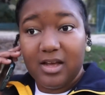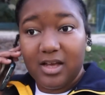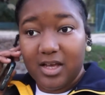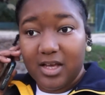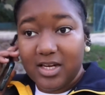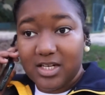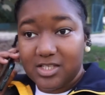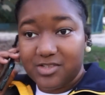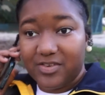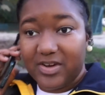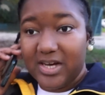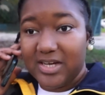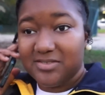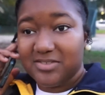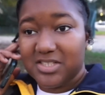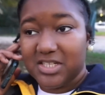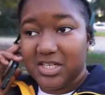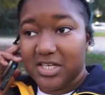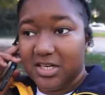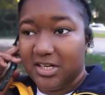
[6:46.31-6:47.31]
And it's
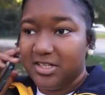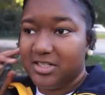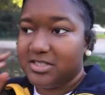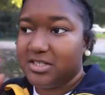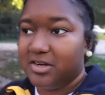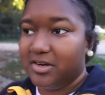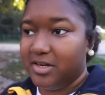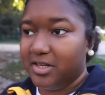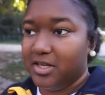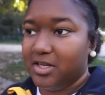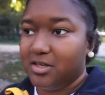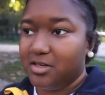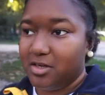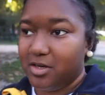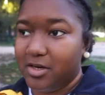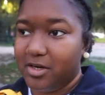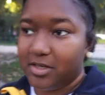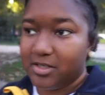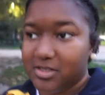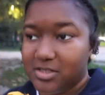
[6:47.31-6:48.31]
5:10 and it's already getting
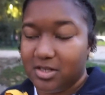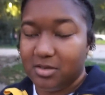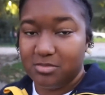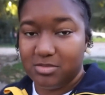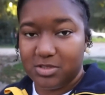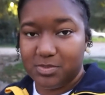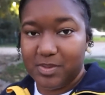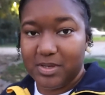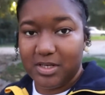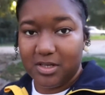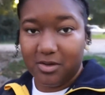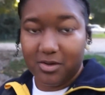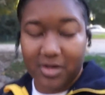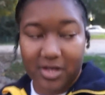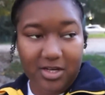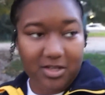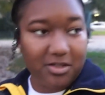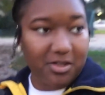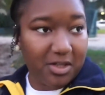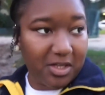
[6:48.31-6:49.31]
dark, so I'm just about to go
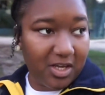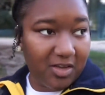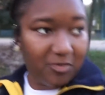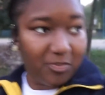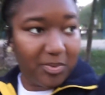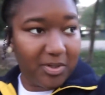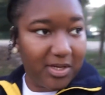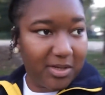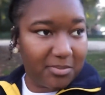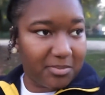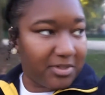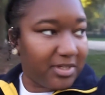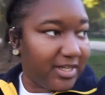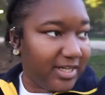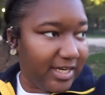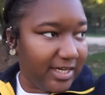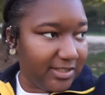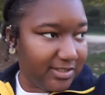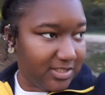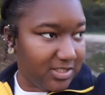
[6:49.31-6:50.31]
ahead and leave, but I'm glad
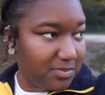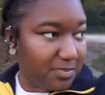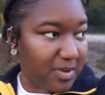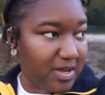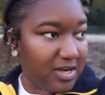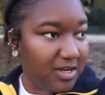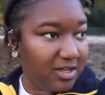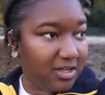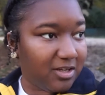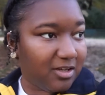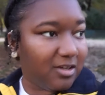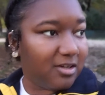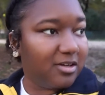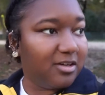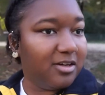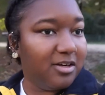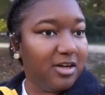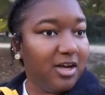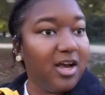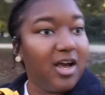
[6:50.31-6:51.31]
I at least made it here.